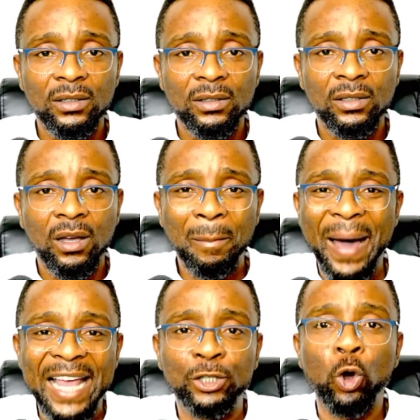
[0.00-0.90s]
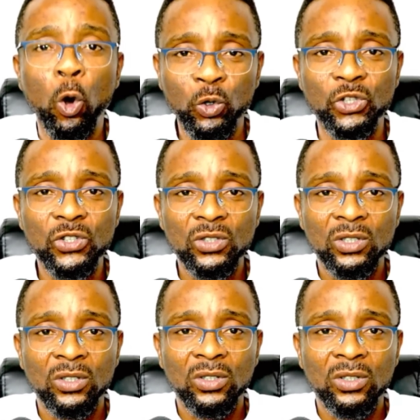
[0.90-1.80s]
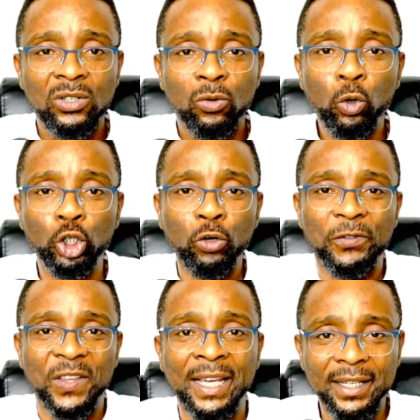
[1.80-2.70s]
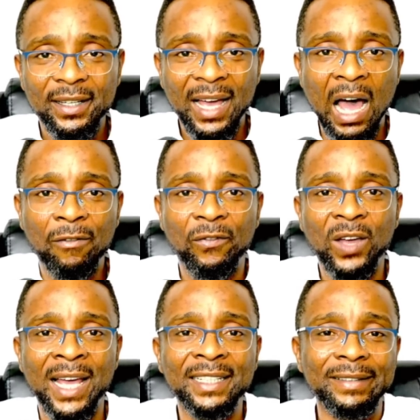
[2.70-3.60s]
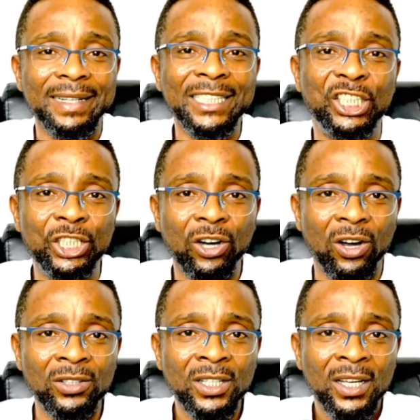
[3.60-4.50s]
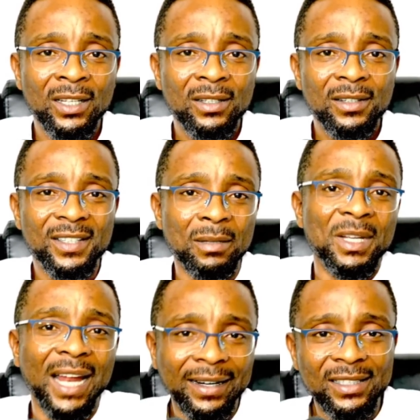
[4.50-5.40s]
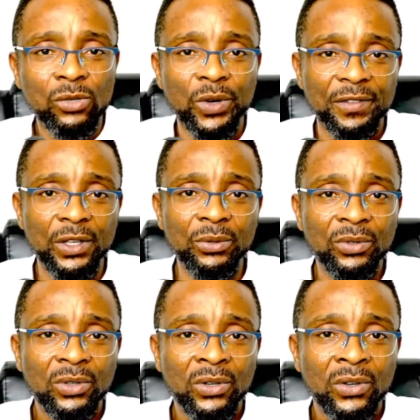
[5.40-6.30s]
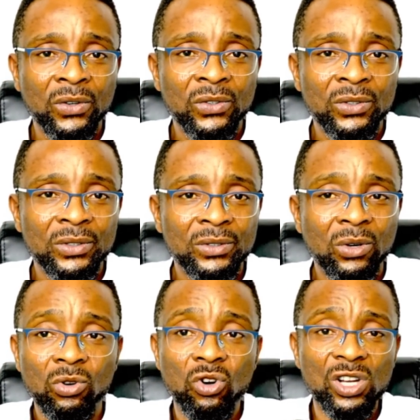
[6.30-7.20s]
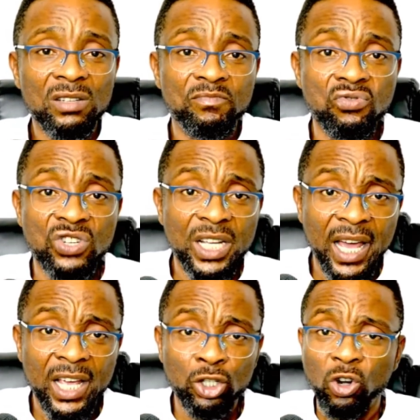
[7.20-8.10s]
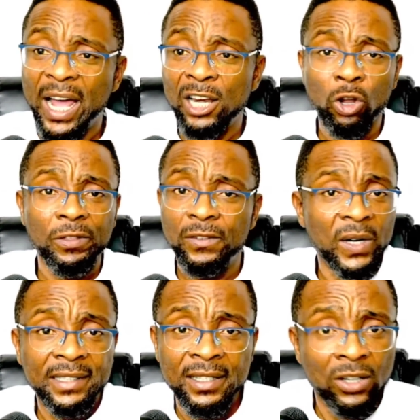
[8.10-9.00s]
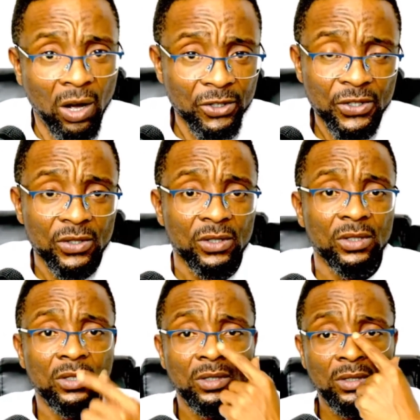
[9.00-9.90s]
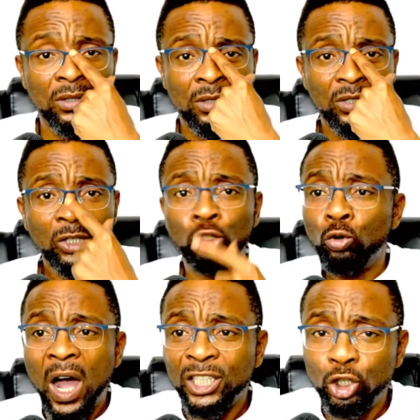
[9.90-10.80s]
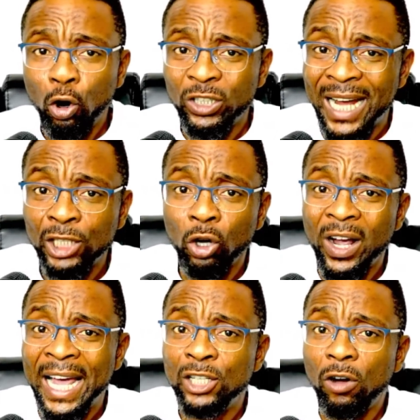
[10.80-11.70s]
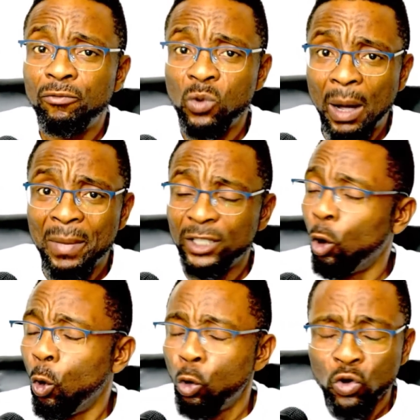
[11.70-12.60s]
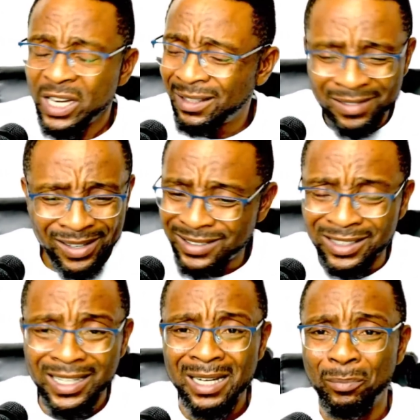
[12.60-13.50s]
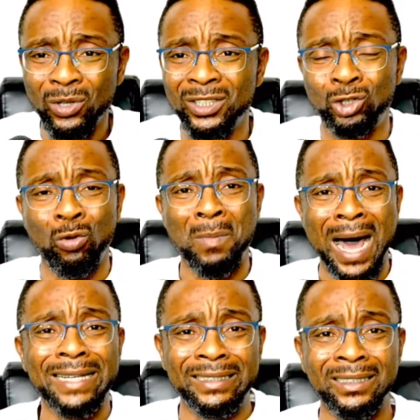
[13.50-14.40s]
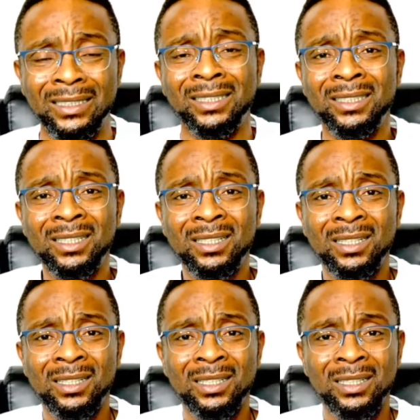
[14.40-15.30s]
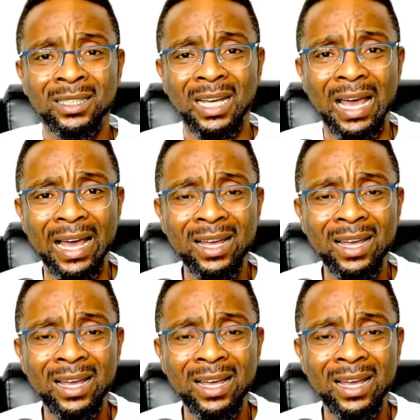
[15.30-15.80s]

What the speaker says: by those who you think have any religion similarity with you, Olori Ibunye, you cannot threaten us. You and your dad, your kind of Muhammad, they threaten anybody. Show mad in it.